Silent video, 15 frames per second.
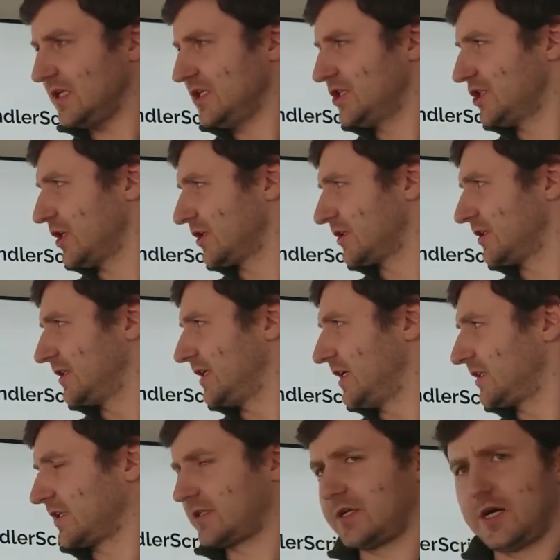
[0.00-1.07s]
chunked
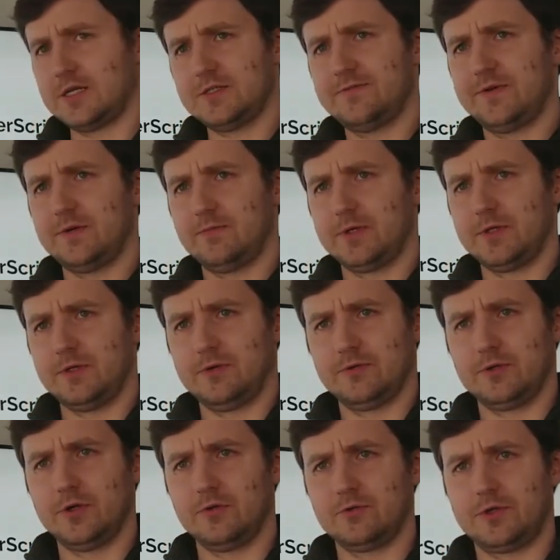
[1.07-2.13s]
data transfer when you
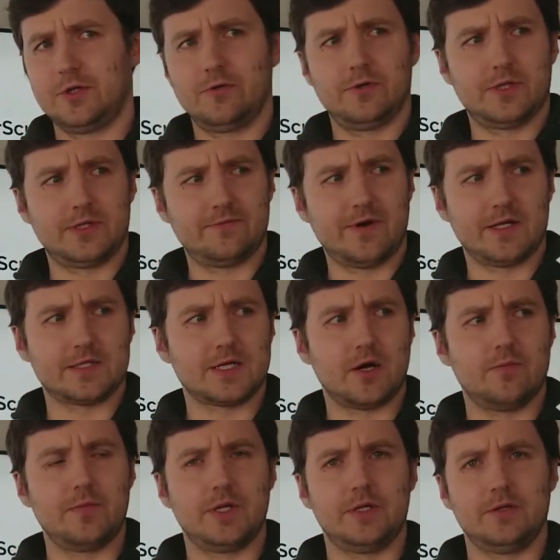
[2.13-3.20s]
don't know in advance
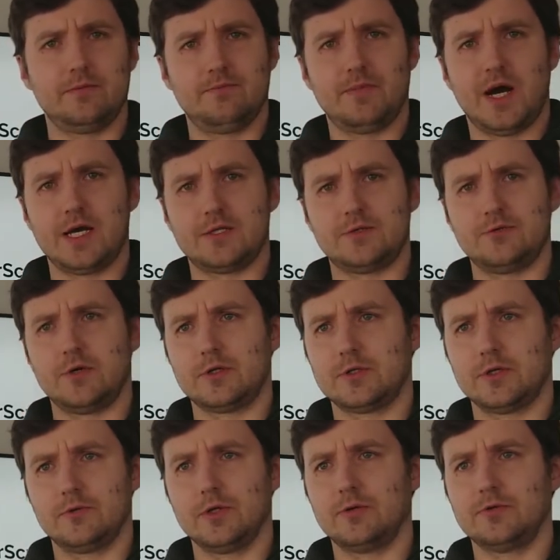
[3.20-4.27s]
how many bytes you are
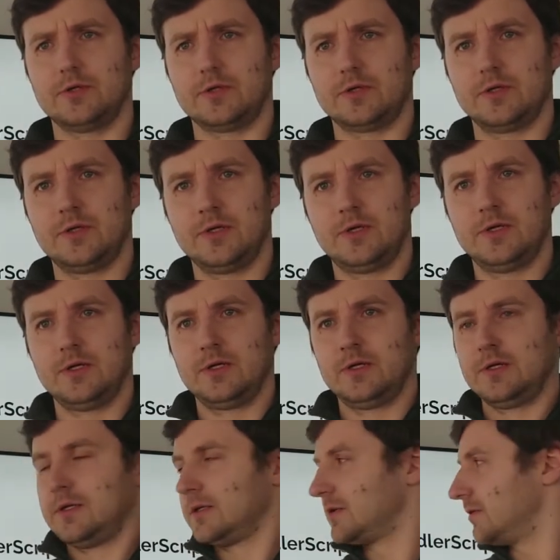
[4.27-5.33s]
downloading.
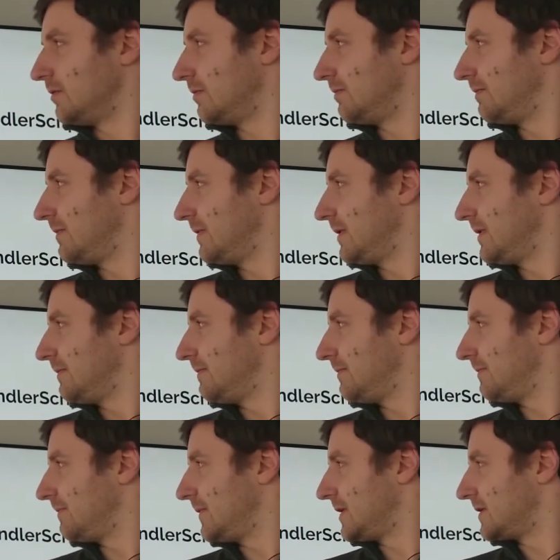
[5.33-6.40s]
So
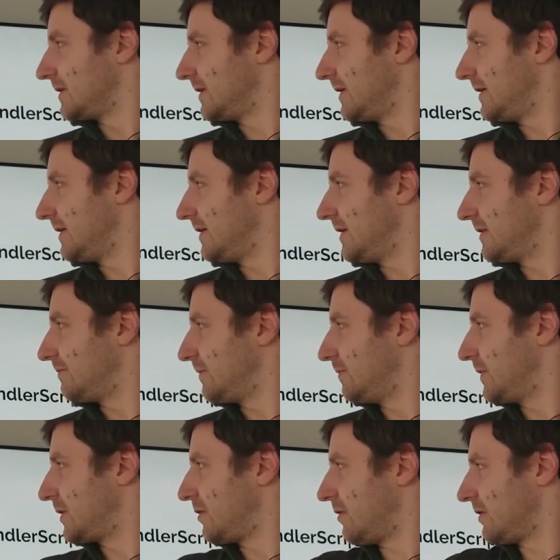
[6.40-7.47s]
basically, it will
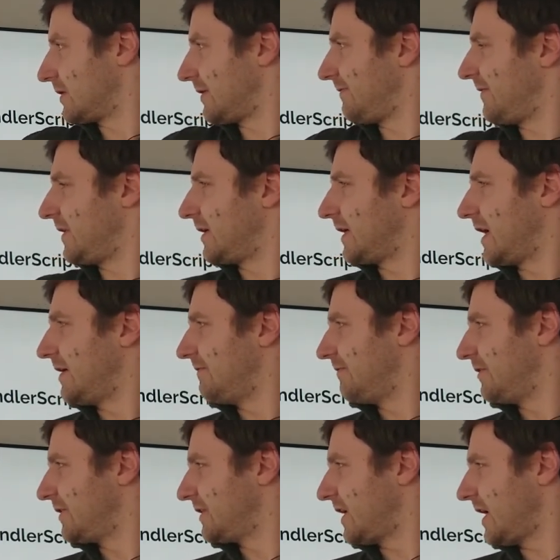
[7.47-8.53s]
be called, I think,
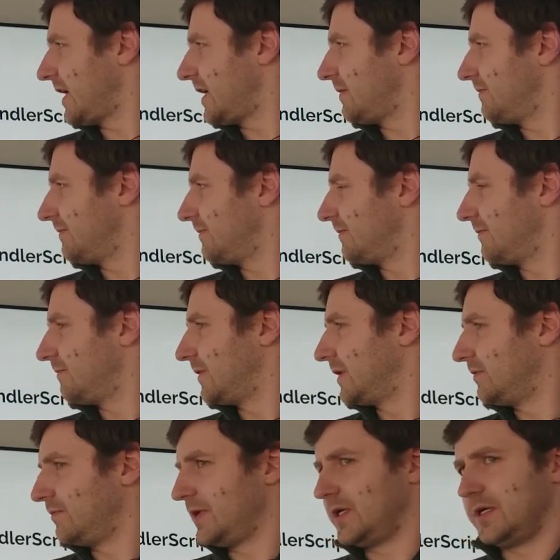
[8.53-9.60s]
every time
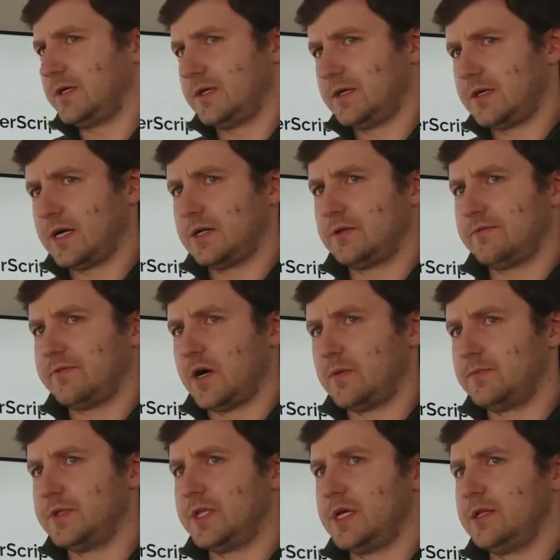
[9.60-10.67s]
when we kind of
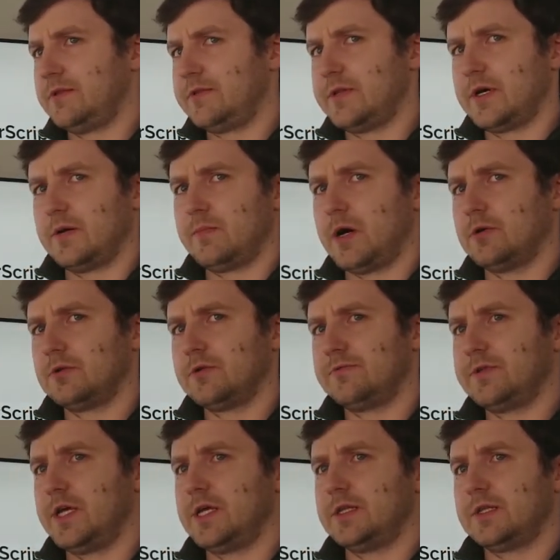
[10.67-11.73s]
update the amount
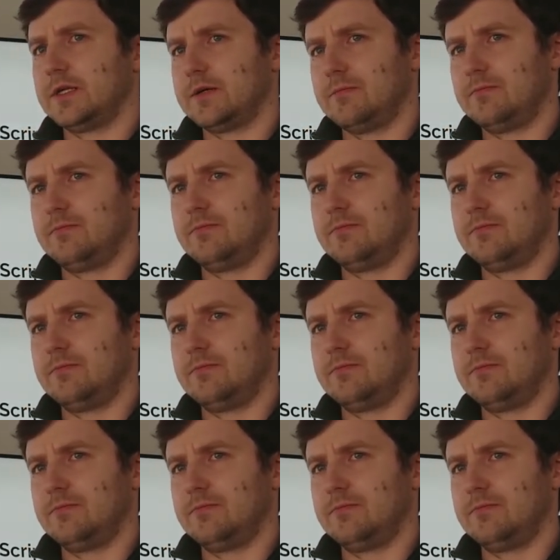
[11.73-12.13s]
of data.